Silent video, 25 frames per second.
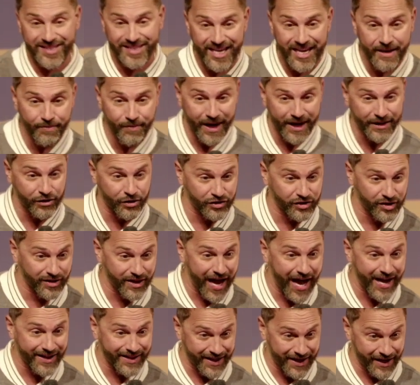seem like there's a
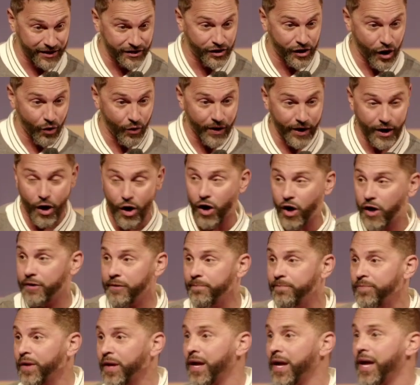lot of things going
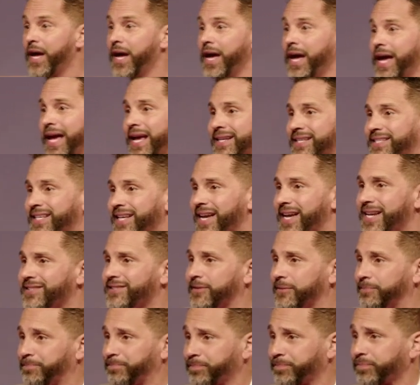on. He
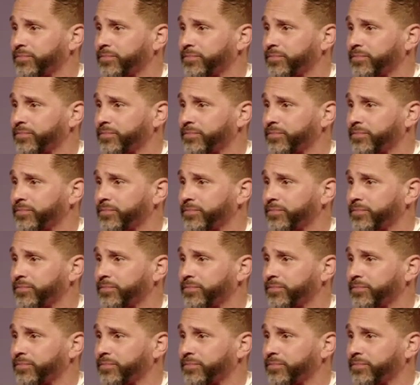says,